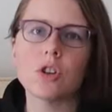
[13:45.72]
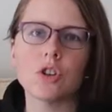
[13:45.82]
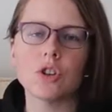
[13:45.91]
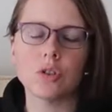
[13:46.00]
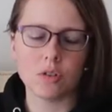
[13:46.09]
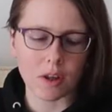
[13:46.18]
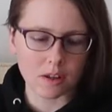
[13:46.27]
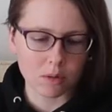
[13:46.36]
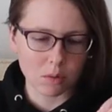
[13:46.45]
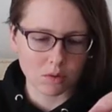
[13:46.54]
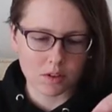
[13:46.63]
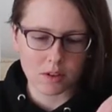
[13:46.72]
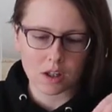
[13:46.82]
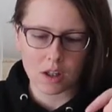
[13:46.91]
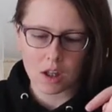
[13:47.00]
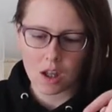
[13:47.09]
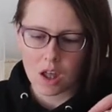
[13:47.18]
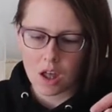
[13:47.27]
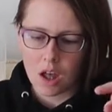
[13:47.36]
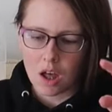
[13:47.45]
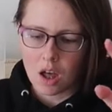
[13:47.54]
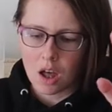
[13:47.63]
see shoes, and you won't see
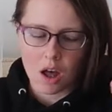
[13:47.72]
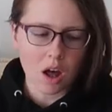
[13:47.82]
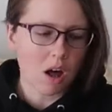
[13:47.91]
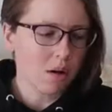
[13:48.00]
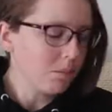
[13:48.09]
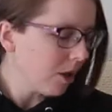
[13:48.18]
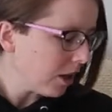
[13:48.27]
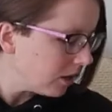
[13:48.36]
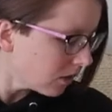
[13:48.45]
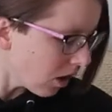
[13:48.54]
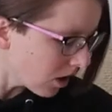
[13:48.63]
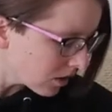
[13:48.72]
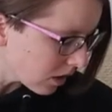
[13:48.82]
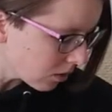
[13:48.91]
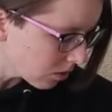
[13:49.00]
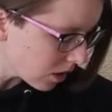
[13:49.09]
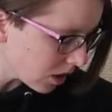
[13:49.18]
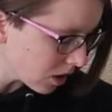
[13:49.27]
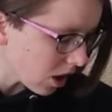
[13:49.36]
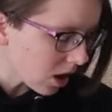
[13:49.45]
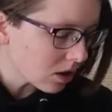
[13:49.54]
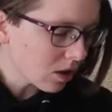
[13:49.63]
many socks, I don't think.
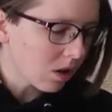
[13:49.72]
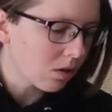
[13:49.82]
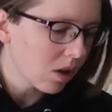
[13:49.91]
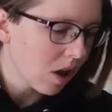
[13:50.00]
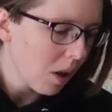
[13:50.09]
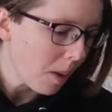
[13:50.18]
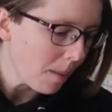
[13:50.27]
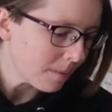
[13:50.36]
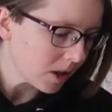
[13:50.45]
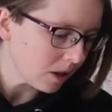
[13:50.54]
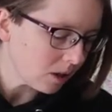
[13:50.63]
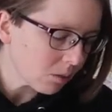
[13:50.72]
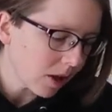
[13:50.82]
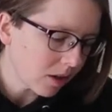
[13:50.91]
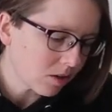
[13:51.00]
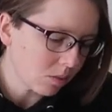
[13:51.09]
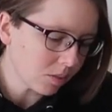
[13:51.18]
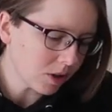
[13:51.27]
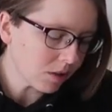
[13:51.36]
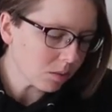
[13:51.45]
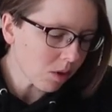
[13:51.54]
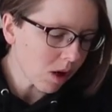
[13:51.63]
I don't know. But anyway, the
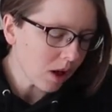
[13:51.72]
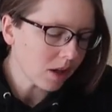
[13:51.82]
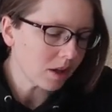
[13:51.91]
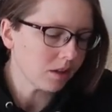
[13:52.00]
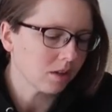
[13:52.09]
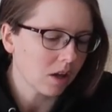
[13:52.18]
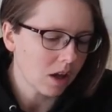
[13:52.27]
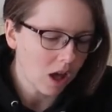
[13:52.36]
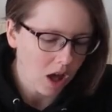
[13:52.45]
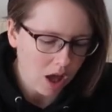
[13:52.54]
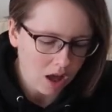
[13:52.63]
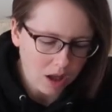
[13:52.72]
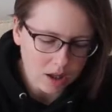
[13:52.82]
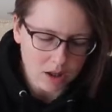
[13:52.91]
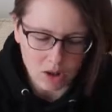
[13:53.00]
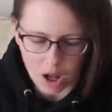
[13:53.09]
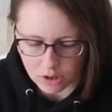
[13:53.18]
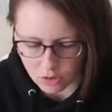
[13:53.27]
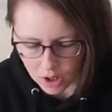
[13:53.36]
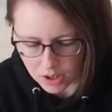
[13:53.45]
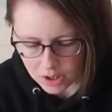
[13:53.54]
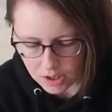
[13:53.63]
reason why is I
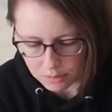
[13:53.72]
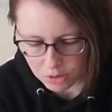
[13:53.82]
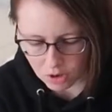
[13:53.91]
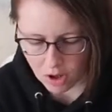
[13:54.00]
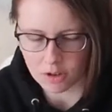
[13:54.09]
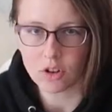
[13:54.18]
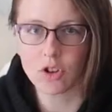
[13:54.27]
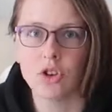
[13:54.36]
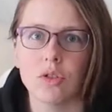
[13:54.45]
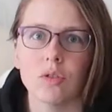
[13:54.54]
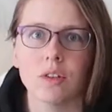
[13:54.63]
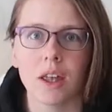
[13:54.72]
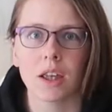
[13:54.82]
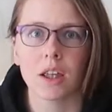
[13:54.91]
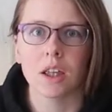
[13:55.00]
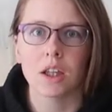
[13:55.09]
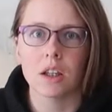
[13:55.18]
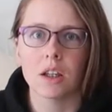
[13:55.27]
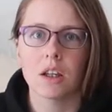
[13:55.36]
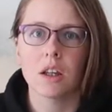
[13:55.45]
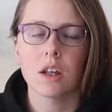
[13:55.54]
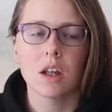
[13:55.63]
try to keep socks and shoes like in
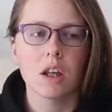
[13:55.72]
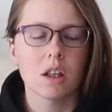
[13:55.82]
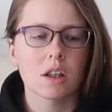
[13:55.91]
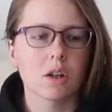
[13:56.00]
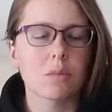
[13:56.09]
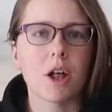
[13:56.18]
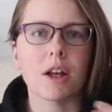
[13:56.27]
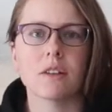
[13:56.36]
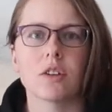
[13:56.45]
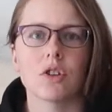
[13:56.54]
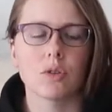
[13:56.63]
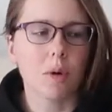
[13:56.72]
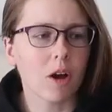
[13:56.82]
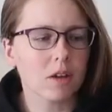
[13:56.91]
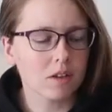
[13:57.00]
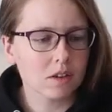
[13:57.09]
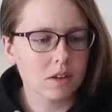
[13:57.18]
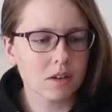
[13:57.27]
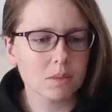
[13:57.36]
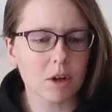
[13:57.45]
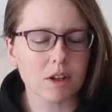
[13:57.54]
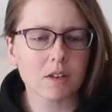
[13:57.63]
little plastic shoe boxes,
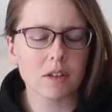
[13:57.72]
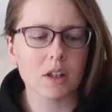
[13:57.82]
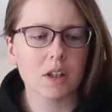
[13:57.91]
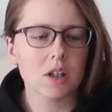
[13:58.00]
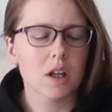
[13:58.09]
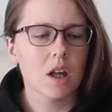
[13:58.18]
basically.